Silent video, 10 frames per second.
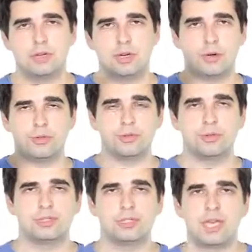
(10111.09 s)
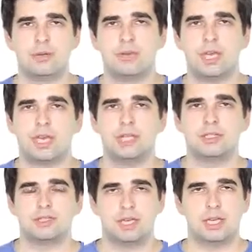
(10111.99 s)
go through the same
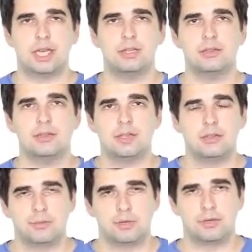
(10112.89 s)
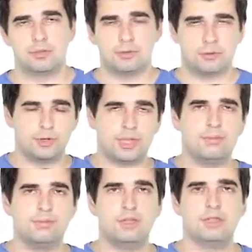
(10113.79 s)
edge again because we've
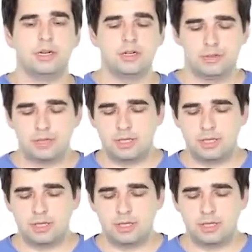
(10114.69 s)
already been there.